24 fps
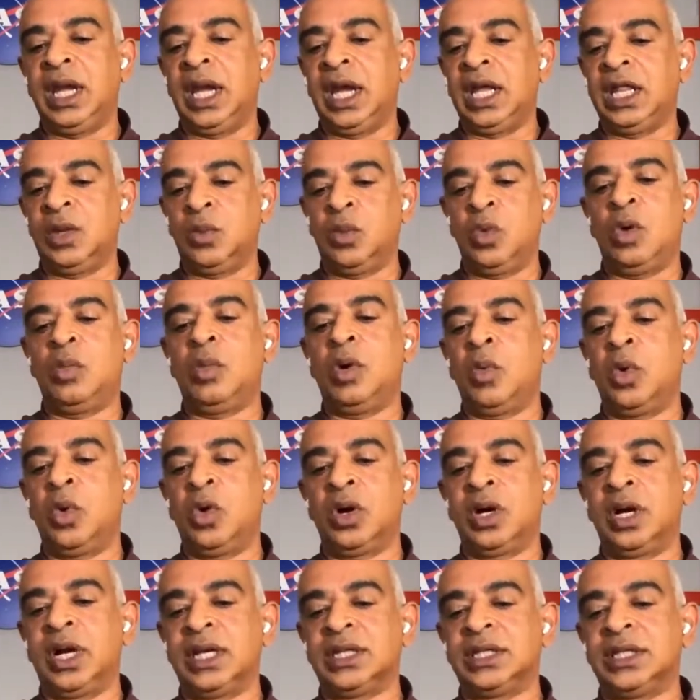And the warmer
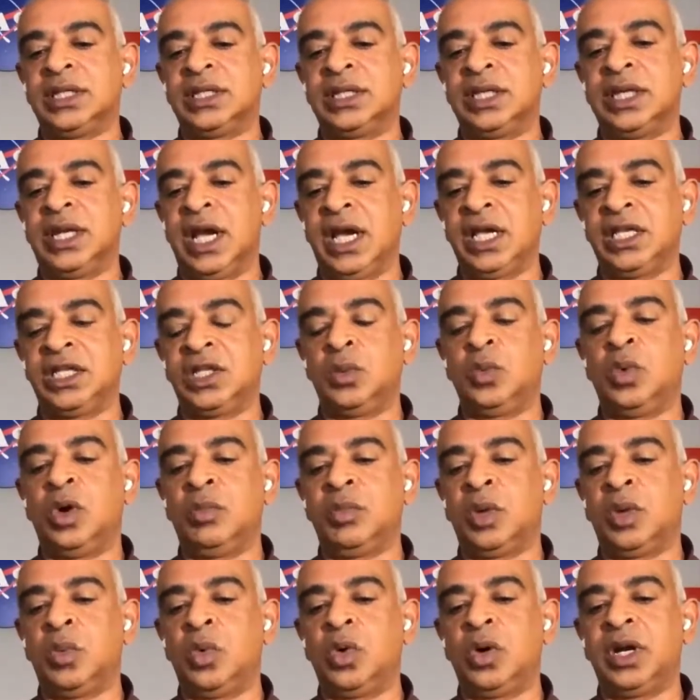water, as I said, as you
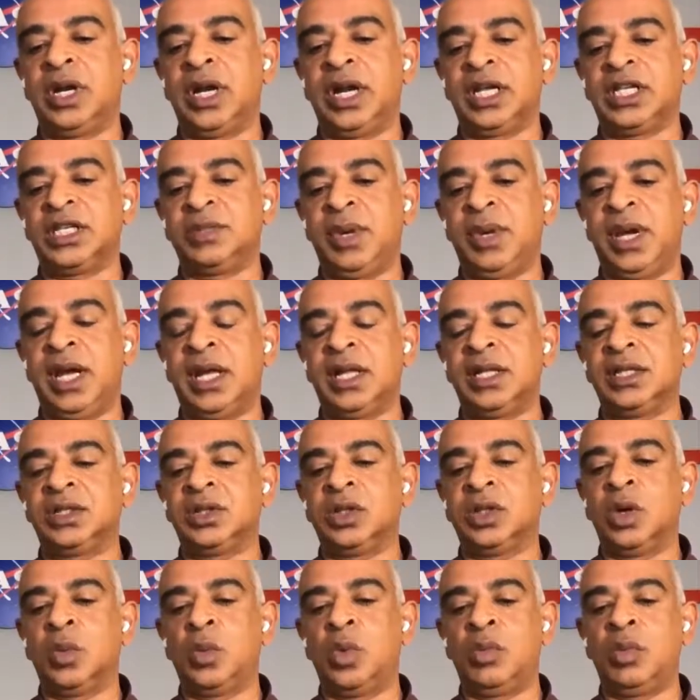warm the water, it expands.
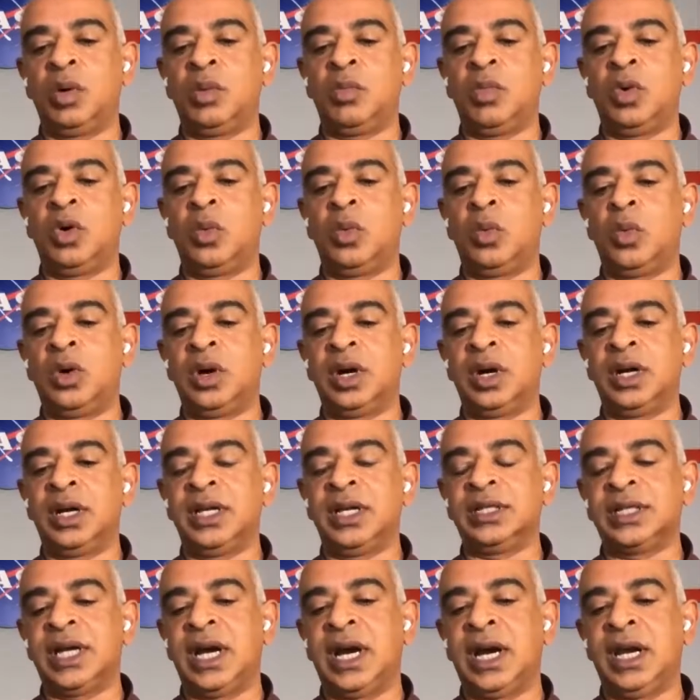So the warmer water
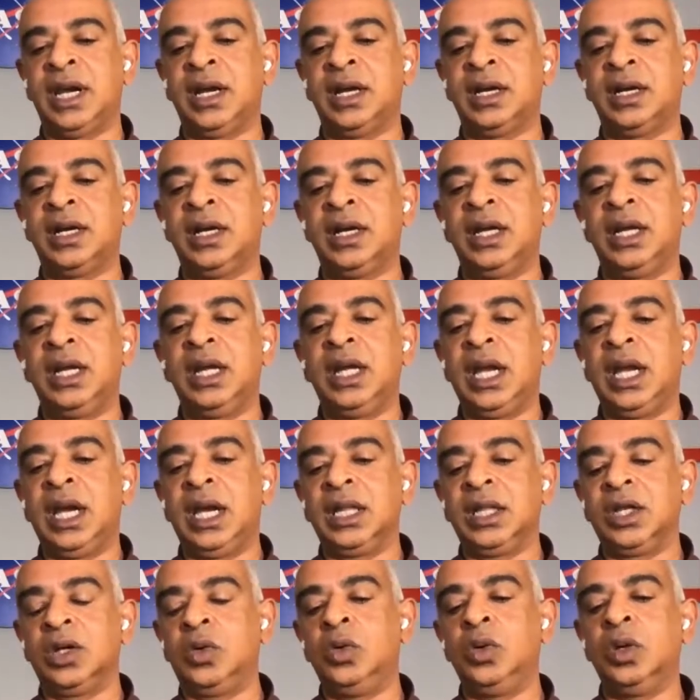is higher,
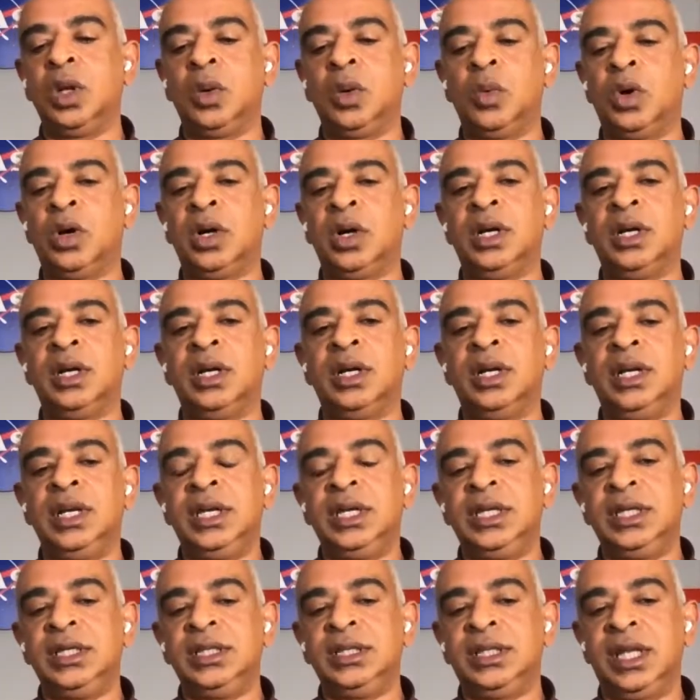and the cooler water
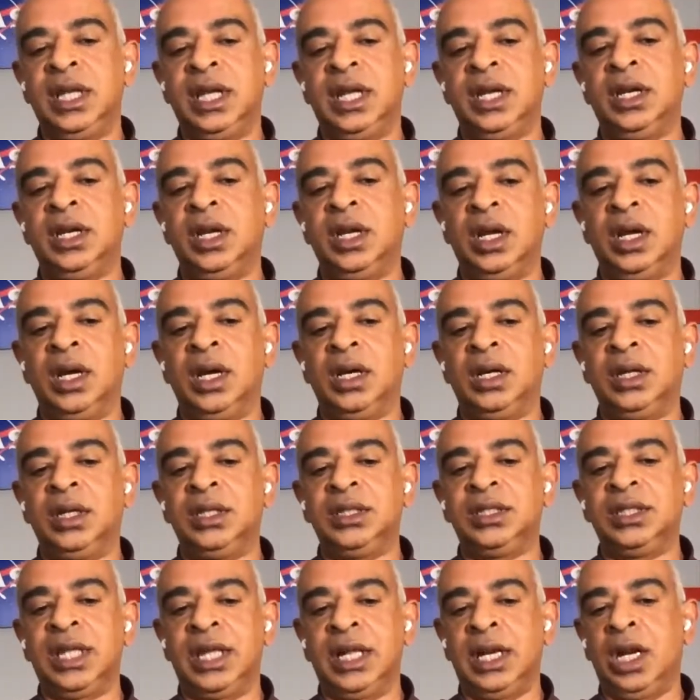is then
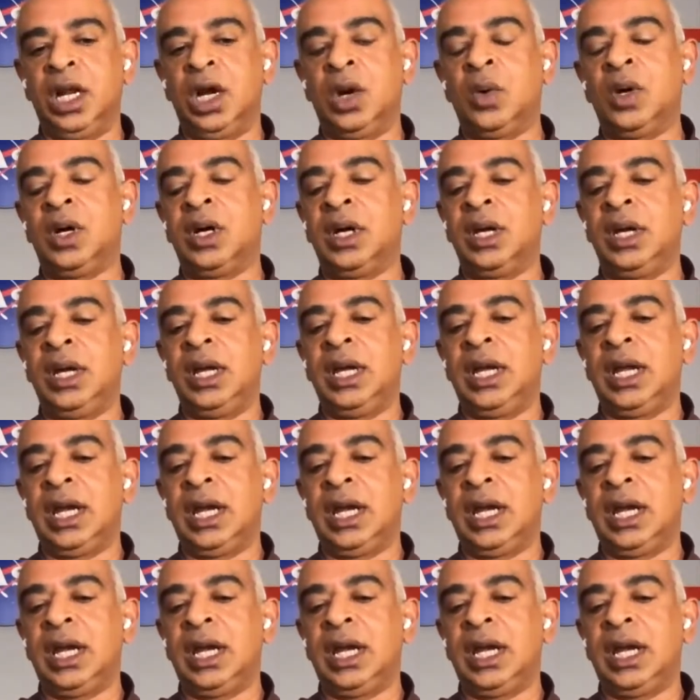lower.